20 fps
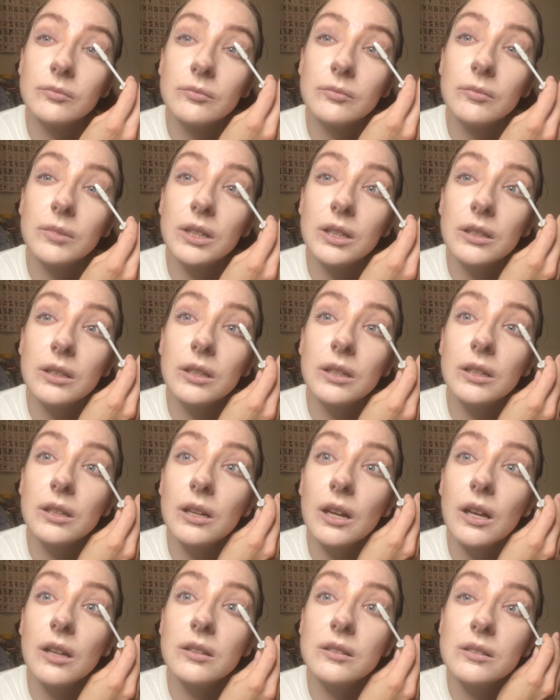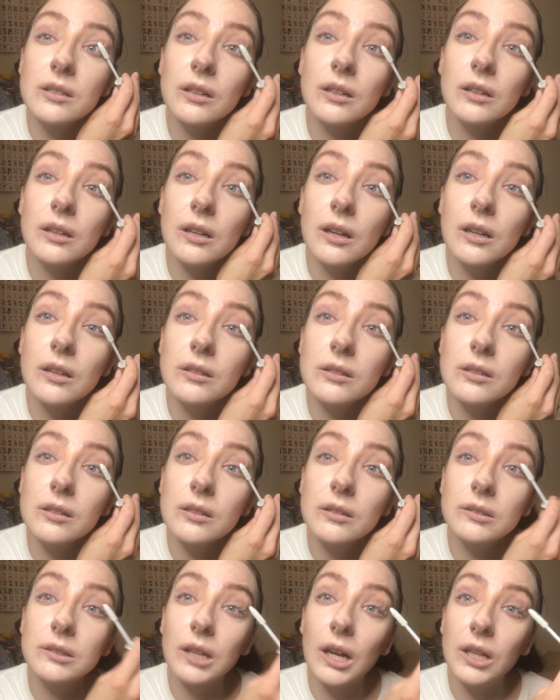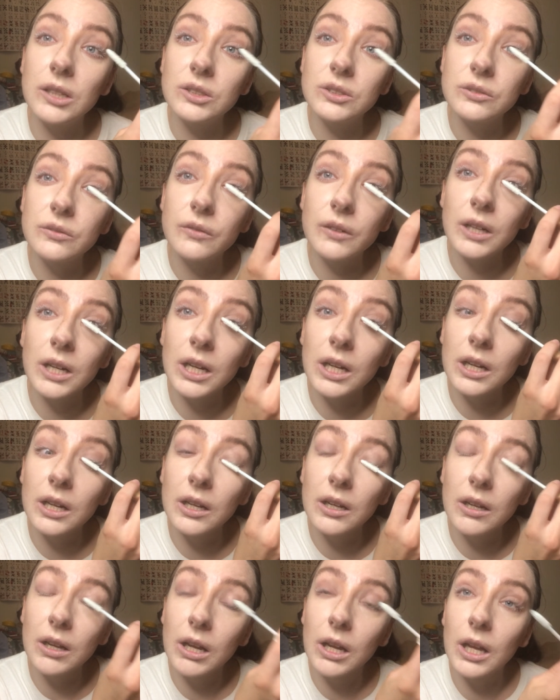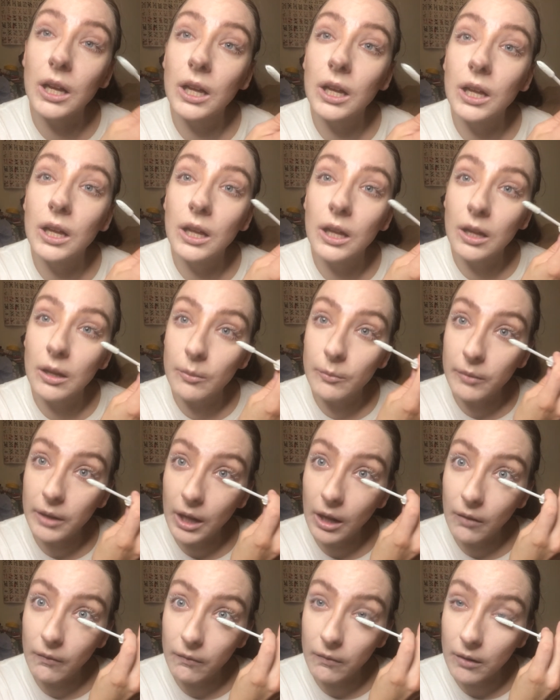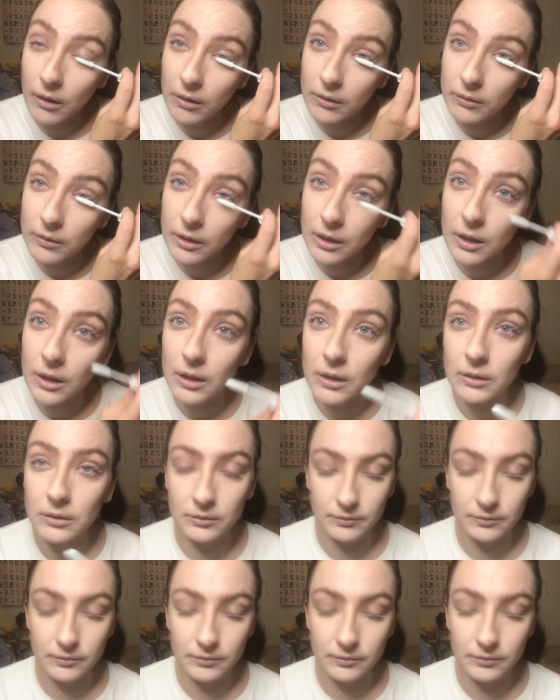but I think it adds like a nice little touch for being frozen.